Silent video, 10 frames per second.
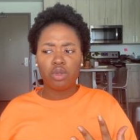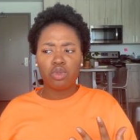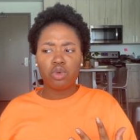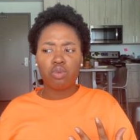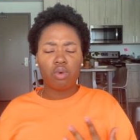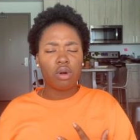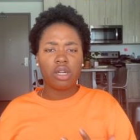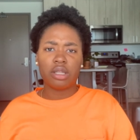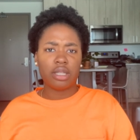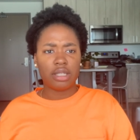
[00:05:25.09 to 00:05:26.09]
to
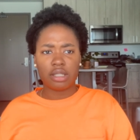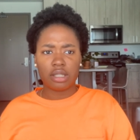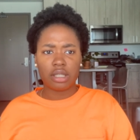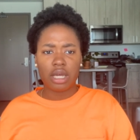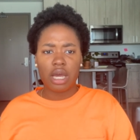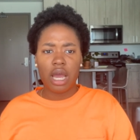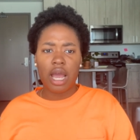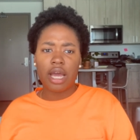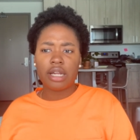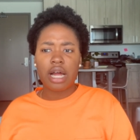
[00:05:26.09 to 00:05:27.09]
warrant this?
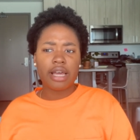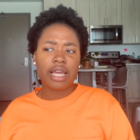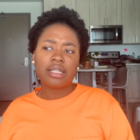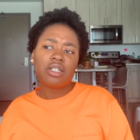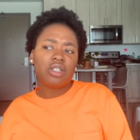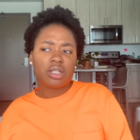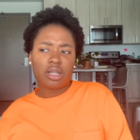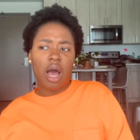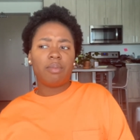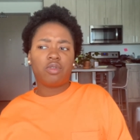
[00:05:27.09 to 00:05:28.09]
And I guess it just
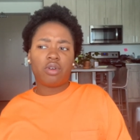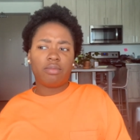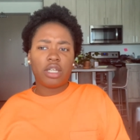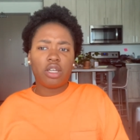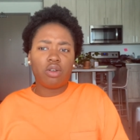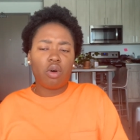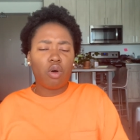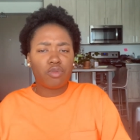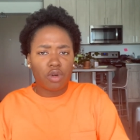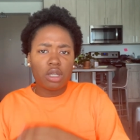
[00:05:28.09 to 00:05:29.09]
comes from, like, you know,
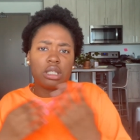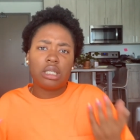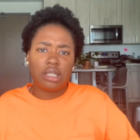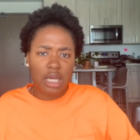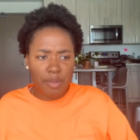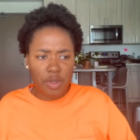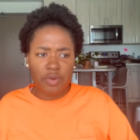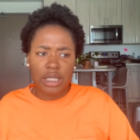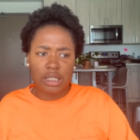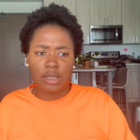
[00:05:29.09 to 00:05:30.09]
overall systemic
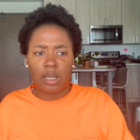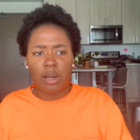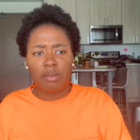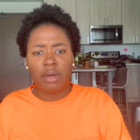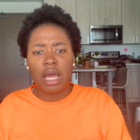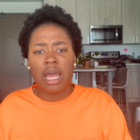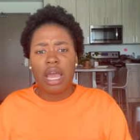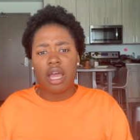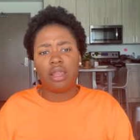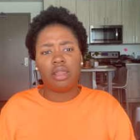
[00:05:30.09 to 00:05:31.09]
racism
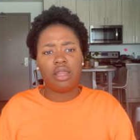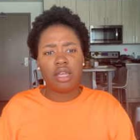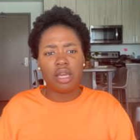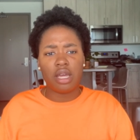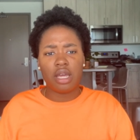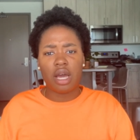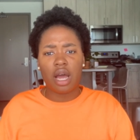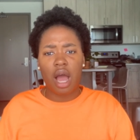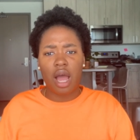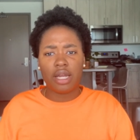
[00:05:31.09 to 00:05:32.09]
and the
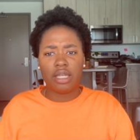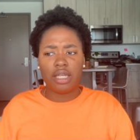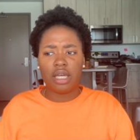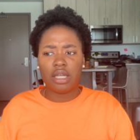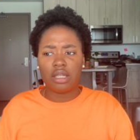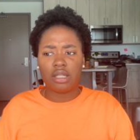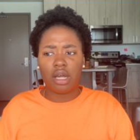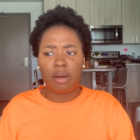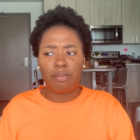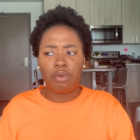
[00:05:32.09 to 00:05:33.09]
ideas
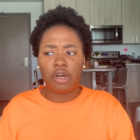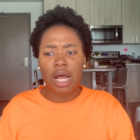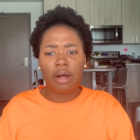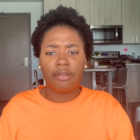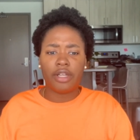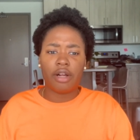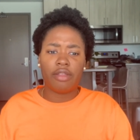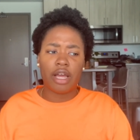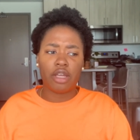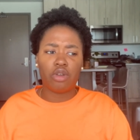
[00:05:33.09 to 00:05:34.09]
put out there
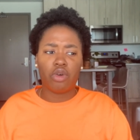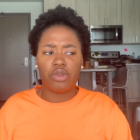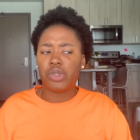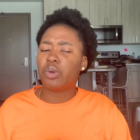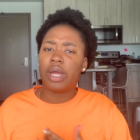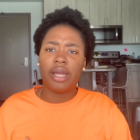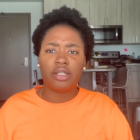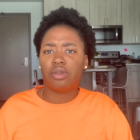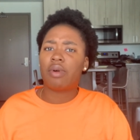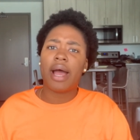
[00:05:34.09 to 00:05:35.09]
that, you know, it's okay
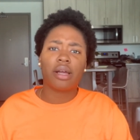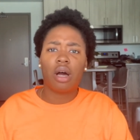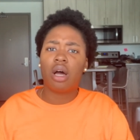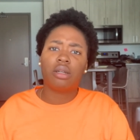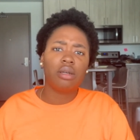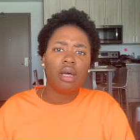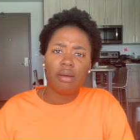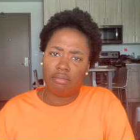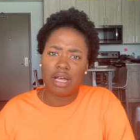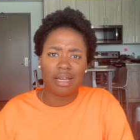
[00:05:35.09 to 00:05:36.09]
to rag on
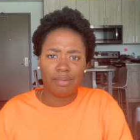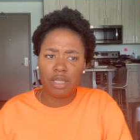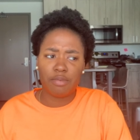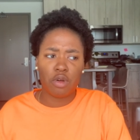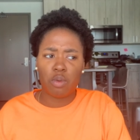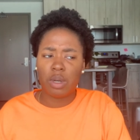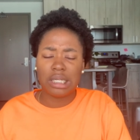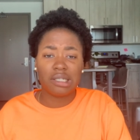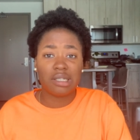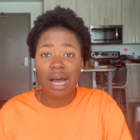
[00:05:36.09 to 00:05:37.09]
Black people when
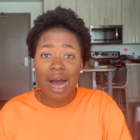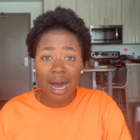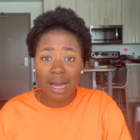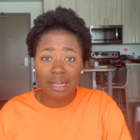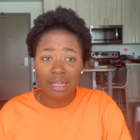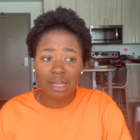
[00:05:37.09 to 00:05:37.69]
it's not.